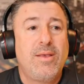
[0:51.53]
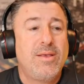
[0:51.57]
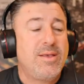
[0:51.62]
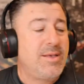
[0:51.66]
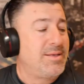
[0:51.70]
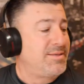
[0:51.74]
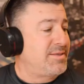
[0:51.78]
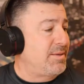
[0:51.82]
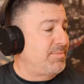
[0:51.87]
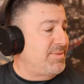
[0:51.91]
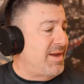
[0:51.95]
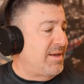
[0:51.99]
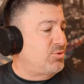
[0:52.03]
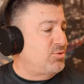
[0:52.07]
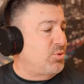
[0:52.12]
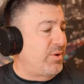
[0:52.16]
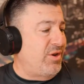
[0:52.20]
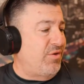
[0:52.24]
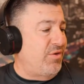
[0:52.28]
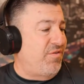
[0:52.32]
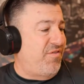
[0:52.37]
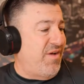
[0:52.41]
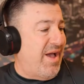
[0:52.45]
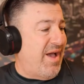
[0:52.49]
Sometimes when
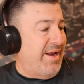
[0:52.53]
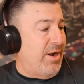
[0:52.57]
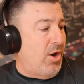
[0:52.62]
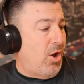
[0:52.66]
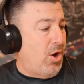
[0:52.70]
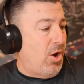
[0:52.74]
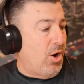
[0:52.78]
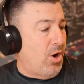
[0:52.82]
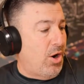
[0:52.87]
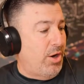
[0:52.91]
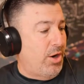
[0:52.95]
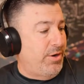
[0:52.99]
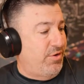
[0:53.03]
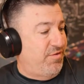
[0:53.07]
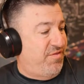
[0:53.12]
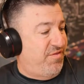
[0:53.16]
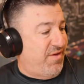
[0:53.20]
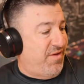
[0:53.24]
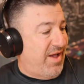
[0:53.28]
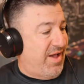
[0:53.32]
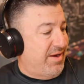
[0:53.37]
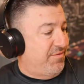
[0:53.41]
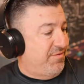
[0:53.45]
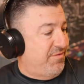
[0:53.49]
you fight hard,
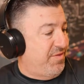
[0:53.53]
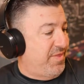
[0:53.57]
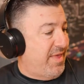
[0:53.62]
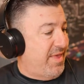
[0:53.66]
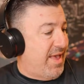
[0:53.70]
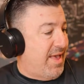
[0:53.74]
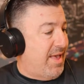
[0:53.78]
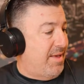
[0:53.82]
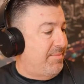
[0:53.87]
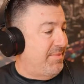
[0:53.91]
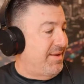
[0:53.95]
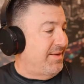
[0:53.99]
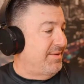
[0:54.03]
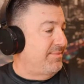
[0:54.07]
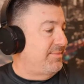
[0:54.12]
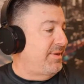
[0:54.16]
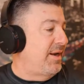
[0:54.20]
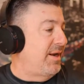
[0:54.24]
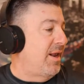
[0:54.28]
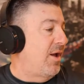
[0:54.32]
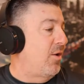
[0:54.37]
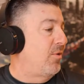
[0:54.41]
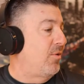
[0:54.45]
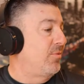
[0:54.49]
you fight for them,
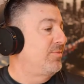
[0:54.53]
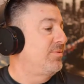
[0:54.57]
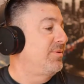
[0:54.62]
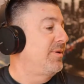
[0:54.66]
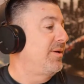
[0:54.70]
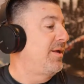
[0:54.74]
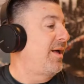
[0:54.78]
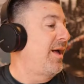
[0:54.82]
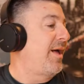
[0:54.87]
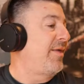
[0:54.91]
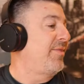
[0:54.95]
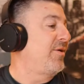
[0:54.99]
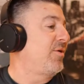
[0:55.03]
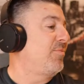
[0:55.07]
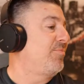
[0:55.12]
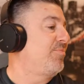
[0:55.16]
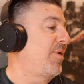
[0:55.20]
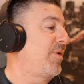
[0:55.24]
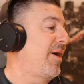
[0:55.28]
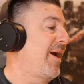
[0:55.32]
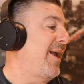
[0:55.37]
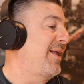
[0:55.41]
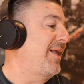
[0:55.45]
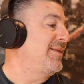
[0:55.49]
and you know, other
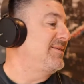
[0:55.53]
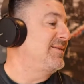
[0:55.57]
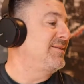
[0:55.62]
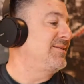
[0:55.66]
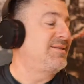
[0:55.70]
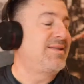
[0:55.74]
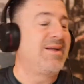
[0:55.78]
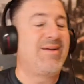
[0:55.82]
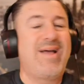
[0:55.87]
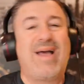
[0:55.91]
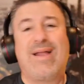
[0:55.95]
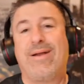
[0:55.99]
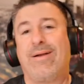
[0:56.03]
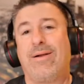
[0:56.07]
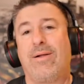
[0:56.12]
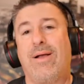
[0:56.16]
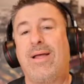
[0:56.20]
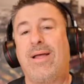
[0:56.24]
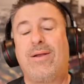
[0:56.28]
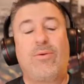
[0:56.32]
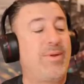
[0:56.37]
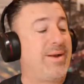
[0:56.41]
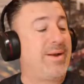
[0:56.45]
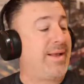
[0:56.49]
brands and stuff. I don't know.
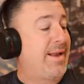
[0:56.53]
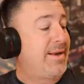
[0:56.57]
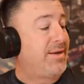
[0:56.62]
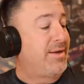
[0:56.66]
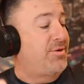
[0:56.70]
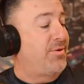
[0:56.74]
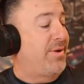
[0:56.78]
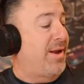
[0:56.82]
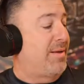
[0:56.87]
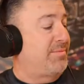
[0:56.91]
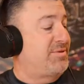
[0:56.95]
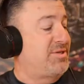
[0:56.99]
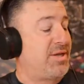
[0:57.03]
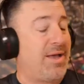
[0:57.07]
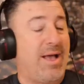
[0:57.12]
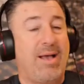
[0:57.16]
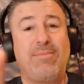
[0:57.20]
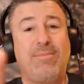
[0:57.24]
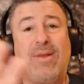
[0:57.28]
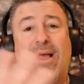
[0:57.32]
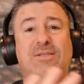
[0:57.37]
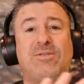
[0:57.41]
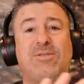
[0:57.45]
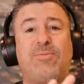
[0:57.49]
I don't want to get into it. I'm I'm
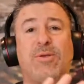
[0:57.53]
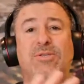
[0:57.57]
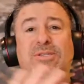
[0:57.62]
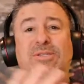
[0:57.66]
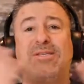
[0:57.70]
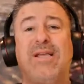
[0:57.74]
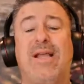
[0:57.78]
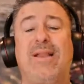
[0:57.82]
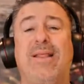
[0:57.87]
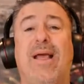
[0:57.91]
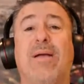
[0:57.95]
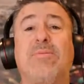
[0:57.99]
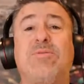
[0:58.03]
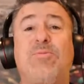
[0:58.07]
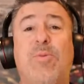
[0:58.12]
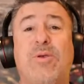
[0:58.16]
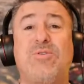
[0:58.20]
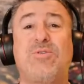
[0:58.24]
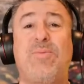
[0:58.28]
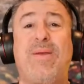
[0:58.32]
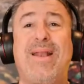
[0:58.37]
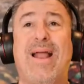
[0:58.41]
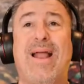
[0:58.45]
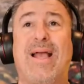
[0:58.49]
not supposed to say anything. I'm supposed
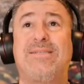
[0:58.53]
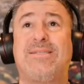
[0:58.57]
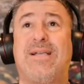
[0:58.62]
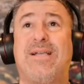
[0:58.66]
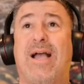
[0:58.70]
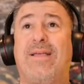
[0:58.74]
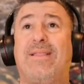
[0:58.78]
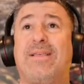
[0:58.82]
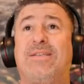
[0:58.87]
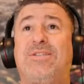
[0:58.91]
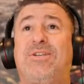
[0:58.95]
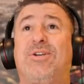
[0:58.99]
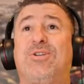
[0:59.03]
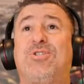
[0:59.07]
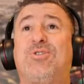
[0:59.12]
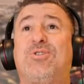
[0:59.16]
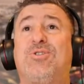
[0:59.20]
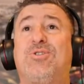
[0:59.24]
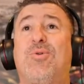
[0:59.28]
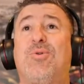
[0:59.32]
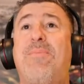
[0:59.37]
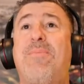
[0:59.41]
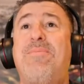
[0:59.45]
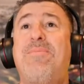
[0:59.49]
to be nice guy this year, so
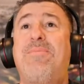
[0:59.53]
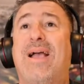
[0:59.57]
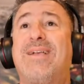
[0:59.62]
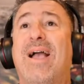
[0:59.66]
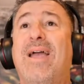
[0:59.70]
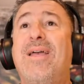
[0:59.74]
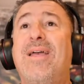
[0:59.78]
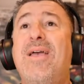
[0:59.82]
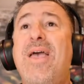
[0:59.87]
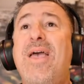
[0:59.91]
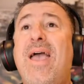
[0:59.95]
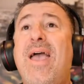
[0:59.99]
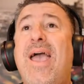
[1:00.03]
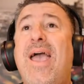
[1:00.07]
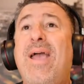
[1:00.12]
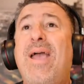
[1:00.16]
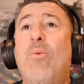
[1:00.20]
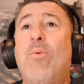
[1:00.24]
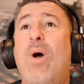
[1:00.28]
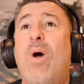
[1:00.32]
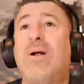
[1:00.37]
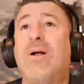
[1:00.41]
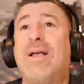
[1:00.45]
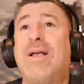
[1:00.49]
I'm a nice guy. Hey,